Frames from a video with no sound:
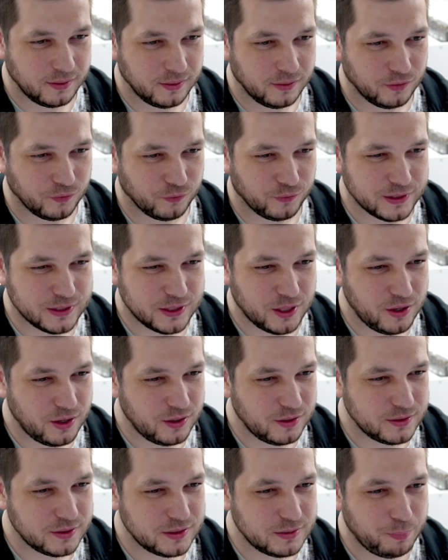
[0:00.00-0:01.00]

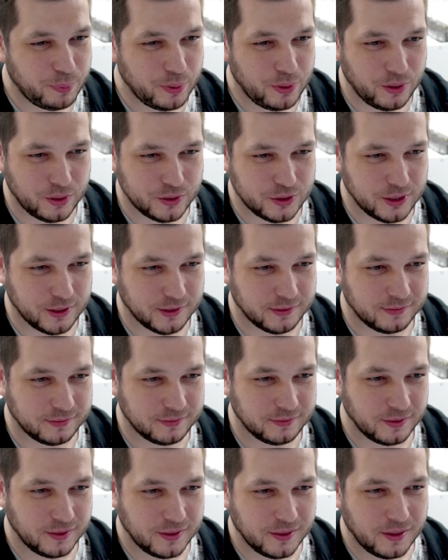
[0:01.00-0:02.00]
Returns purchase.
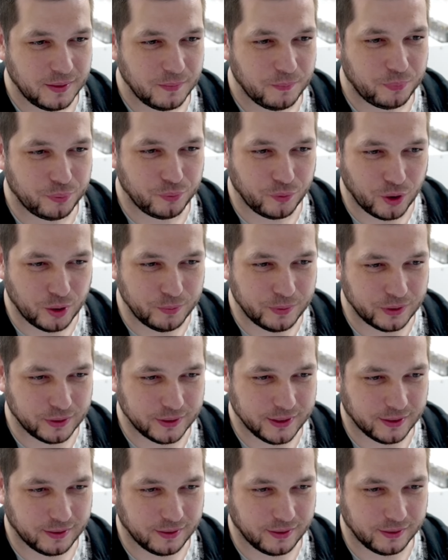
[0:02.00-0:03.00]
Promo
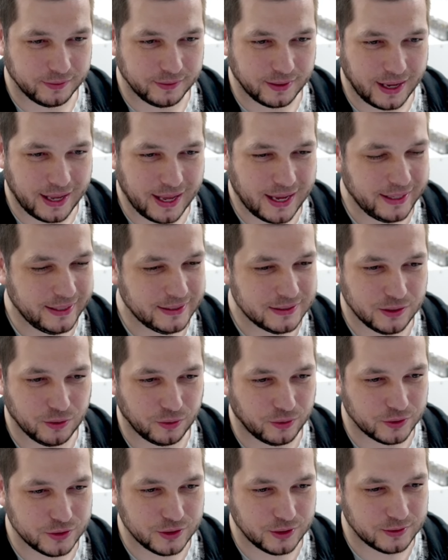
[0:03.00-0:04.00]
card. That is
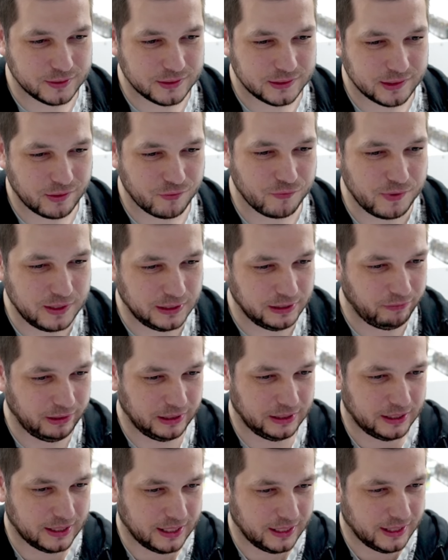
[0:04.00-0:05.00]
gorgeous. Really, really
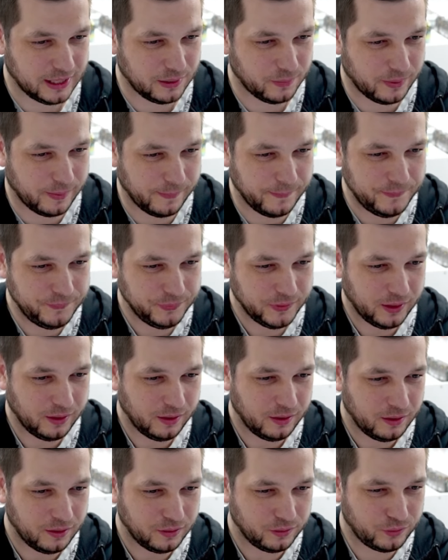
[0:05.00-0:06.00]
like that one.
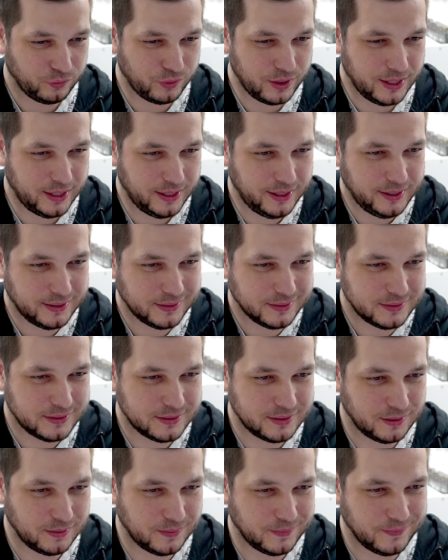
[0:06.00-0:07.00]
3,
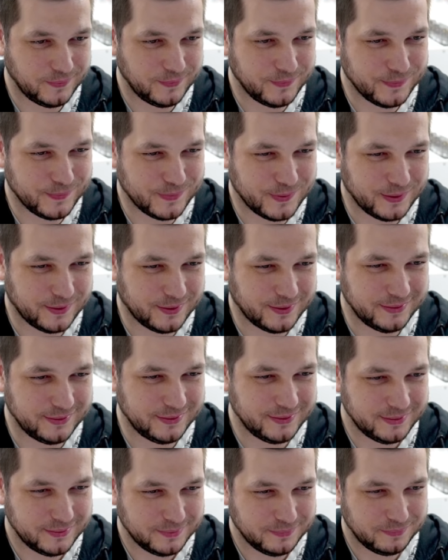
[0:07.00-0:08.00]
2, 1.
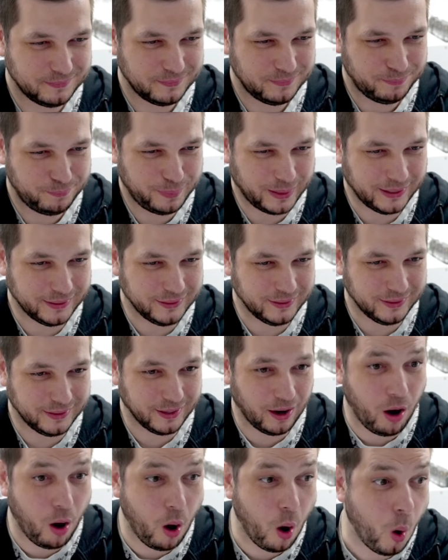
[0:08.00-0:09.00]
Bang.
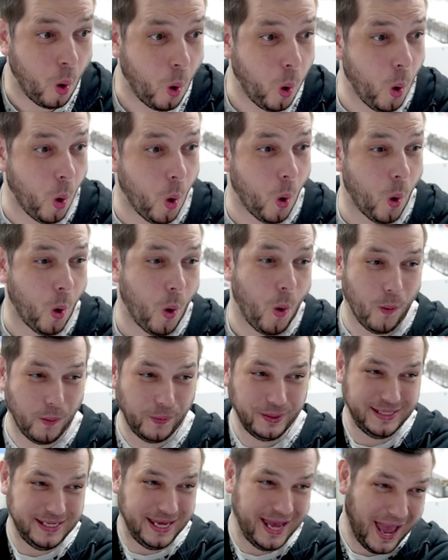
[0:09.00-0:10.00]
Oh,
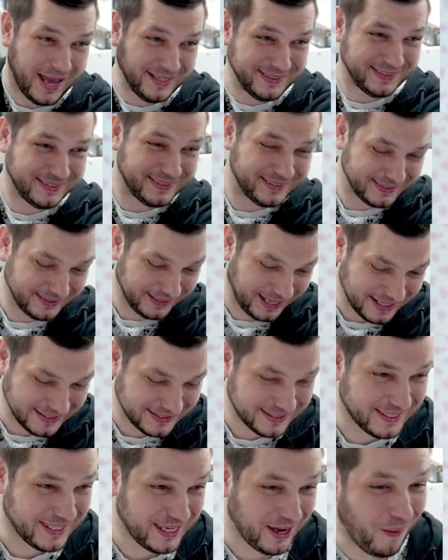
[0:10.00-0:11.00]
yes. Let's
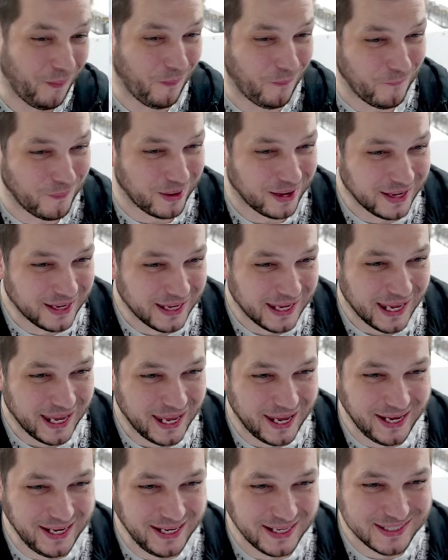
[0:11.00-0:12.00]
go.
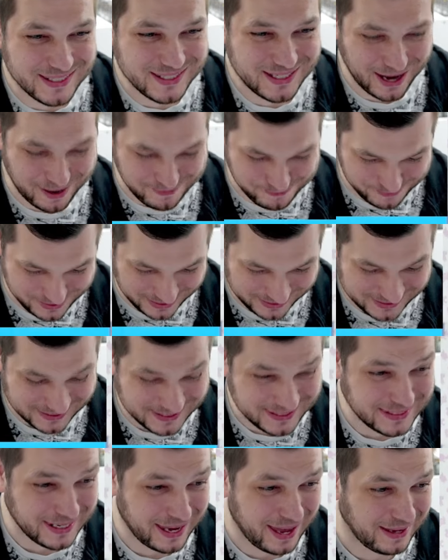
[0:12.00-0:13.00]
A Gem Mint
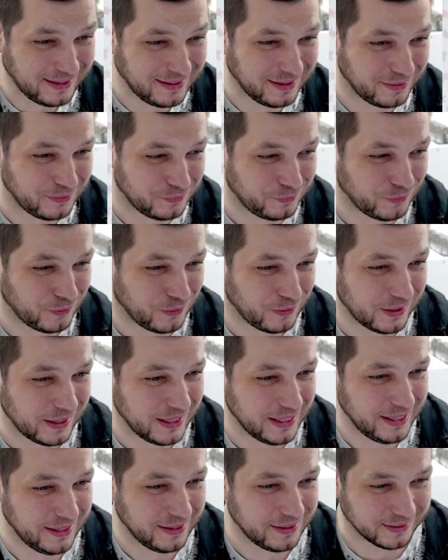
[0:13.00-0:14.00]
10 for
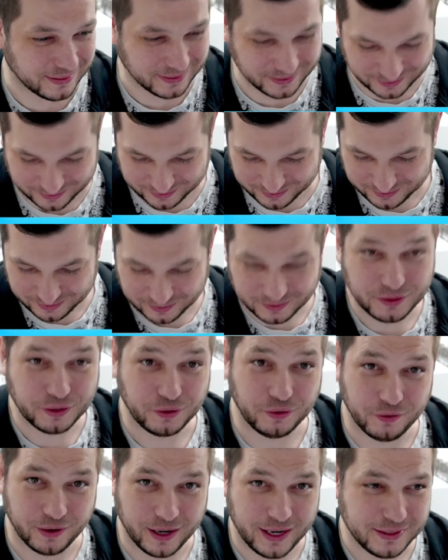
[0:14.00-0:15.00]
Ian.
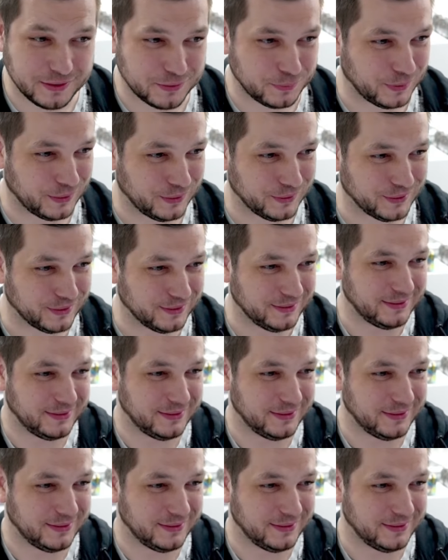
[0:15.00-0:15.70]
Congrats, well done.